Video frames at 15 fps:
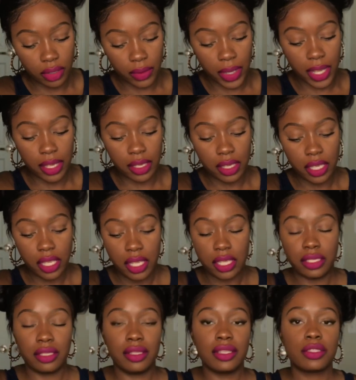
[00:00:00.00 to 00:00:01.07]
Okay,
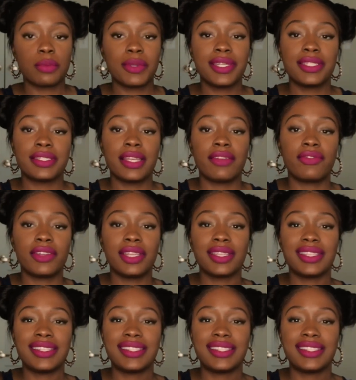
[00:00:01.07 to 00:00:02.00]
so this one is definitely